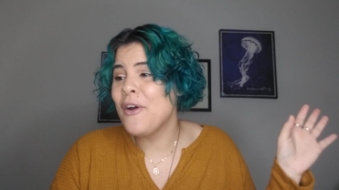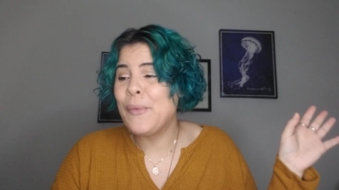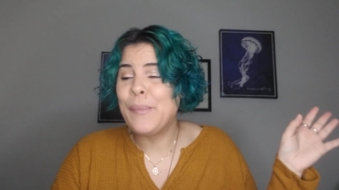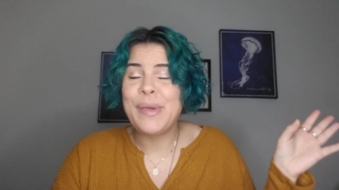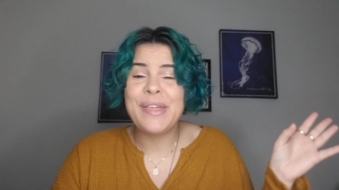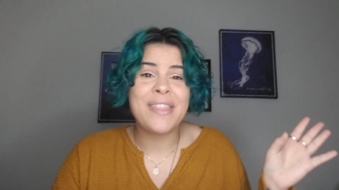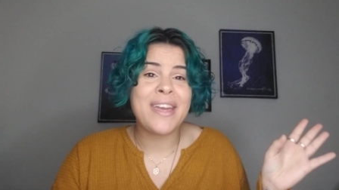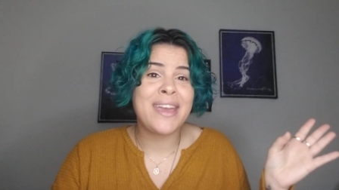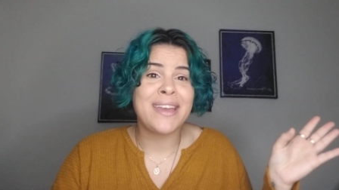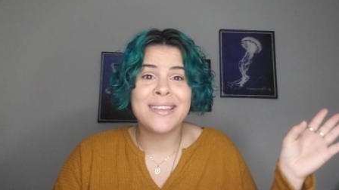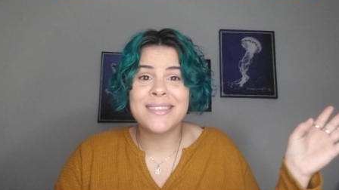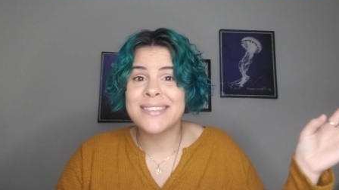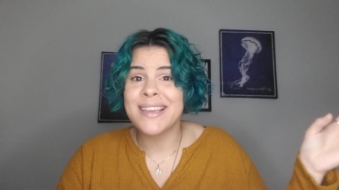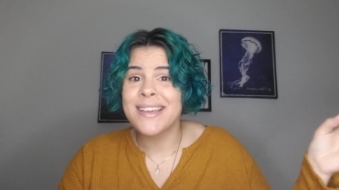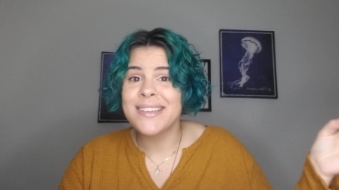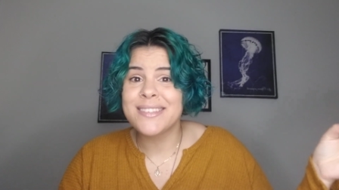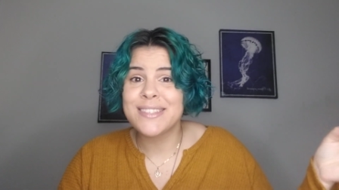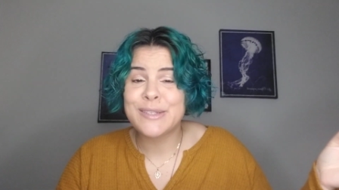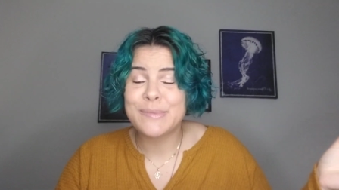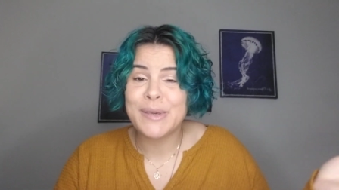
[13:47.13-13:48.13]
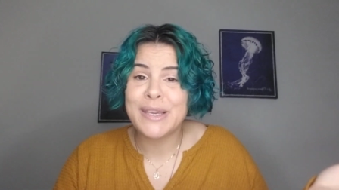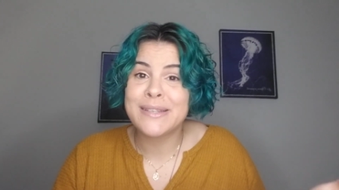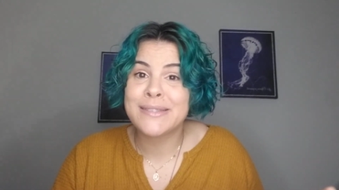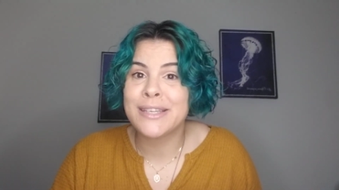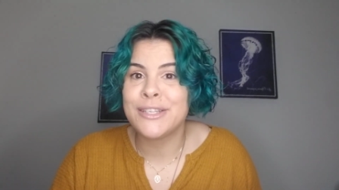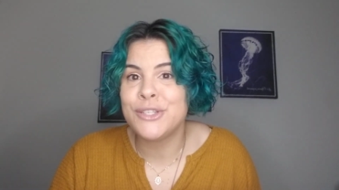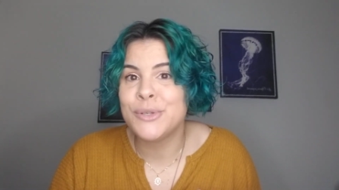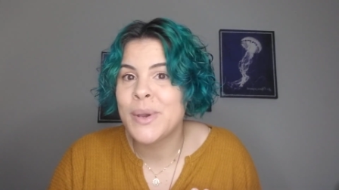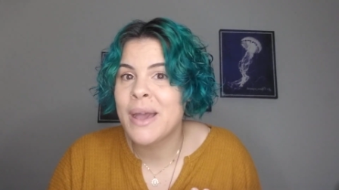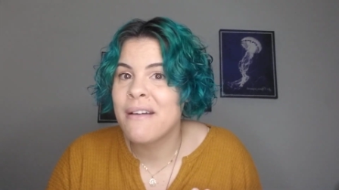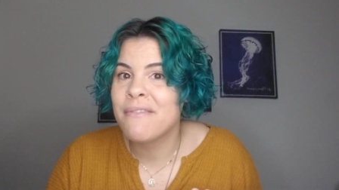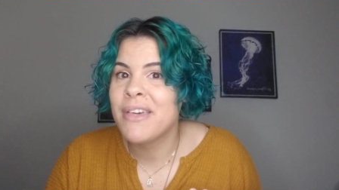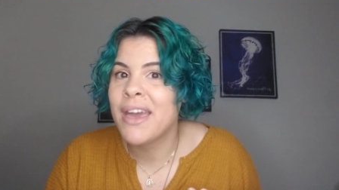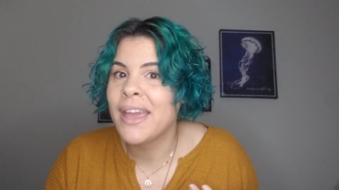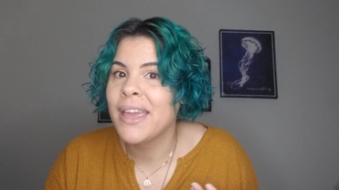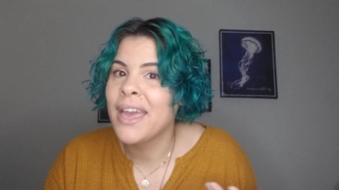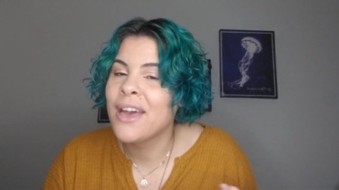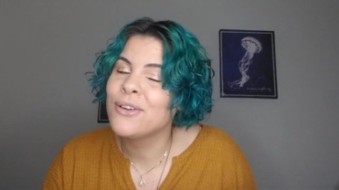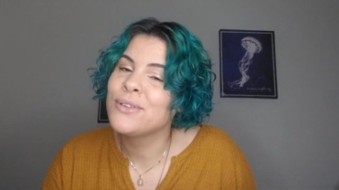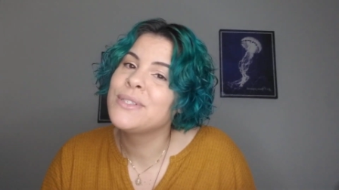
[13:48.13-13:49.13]
homie, they exist, because I do have
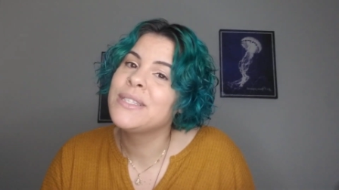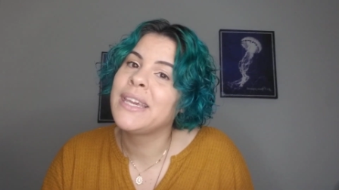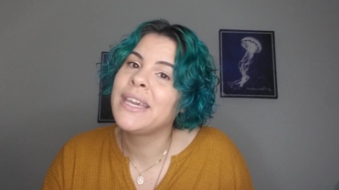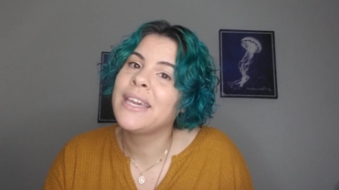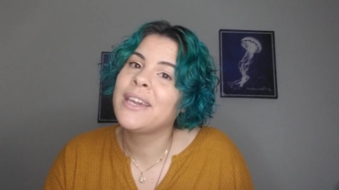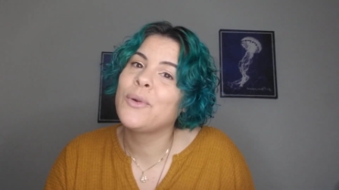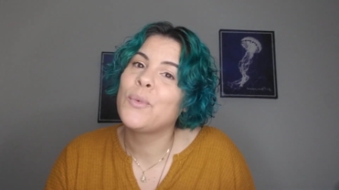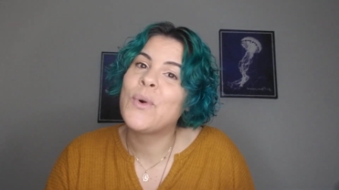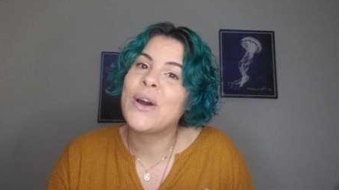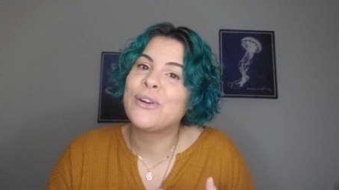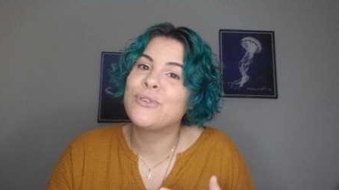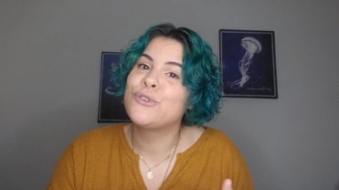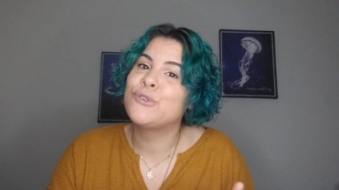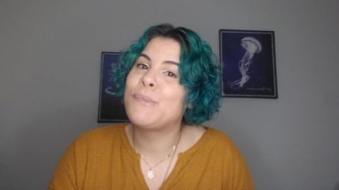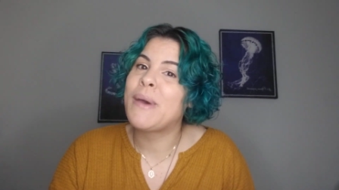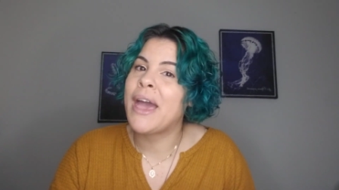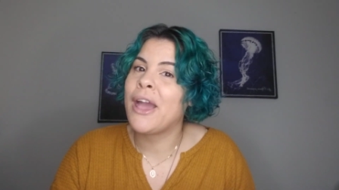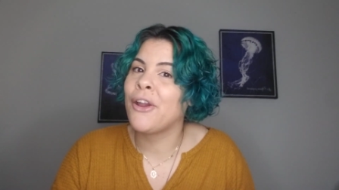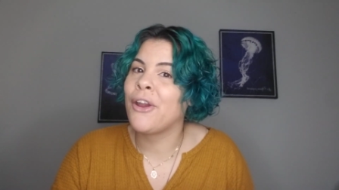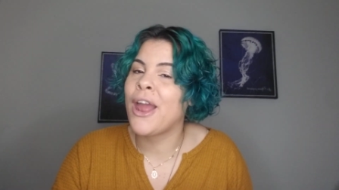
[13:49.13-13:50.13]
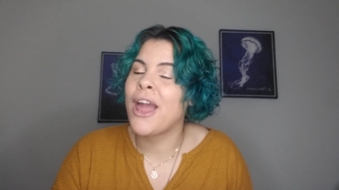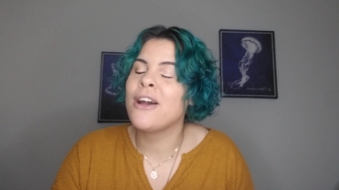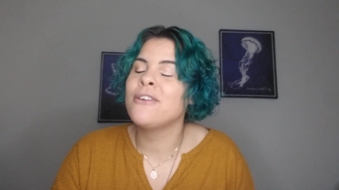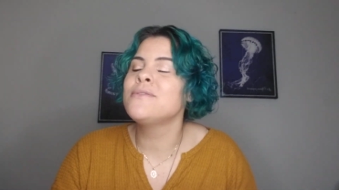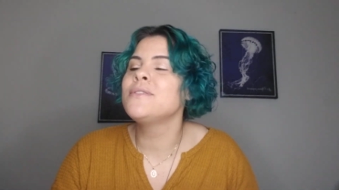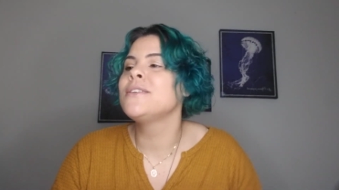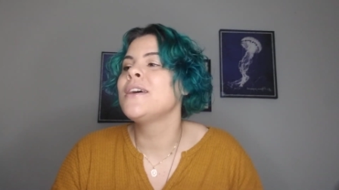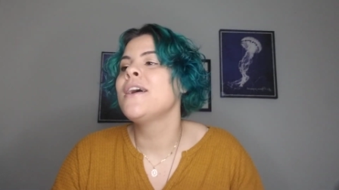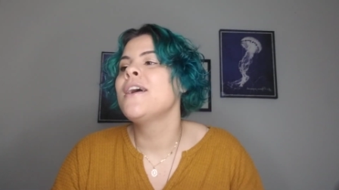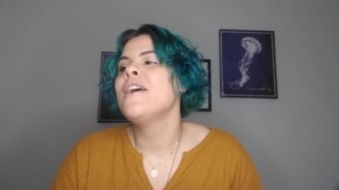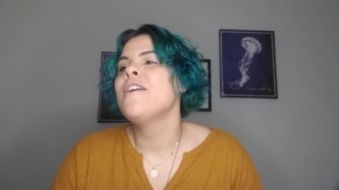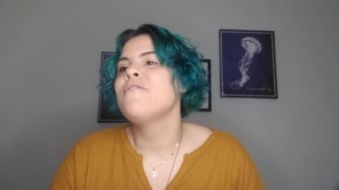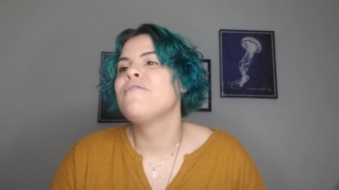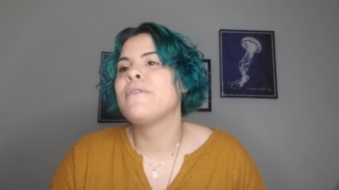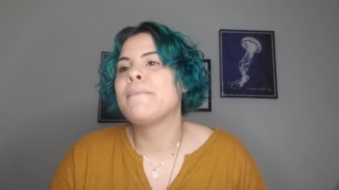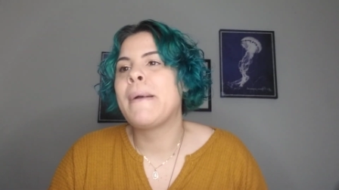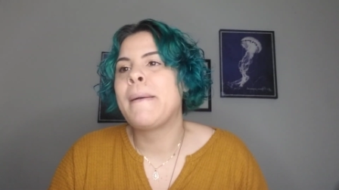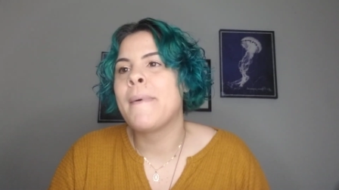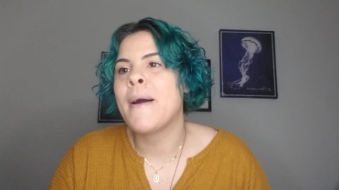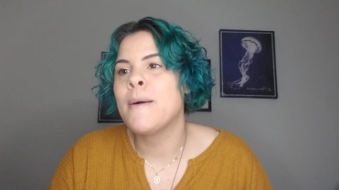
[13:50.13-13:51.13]
that Celtic Welsh background
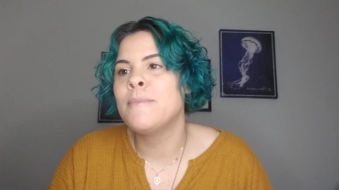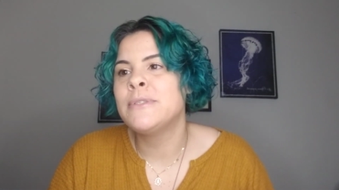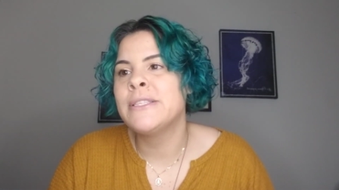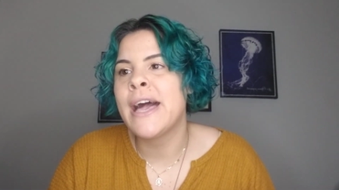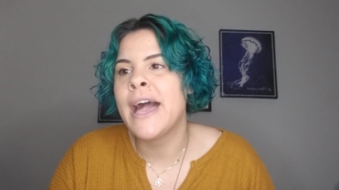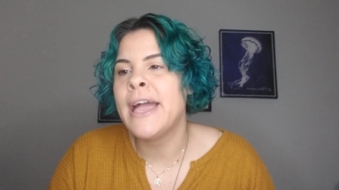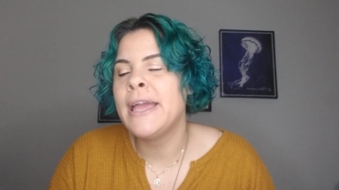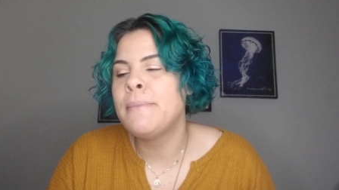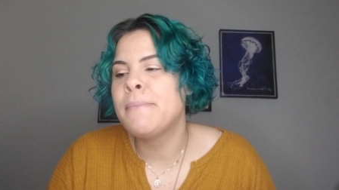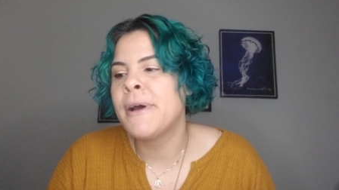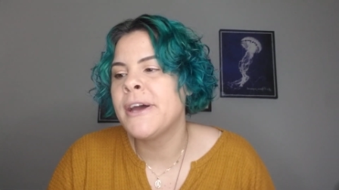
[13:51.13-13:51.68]
from my mom's side.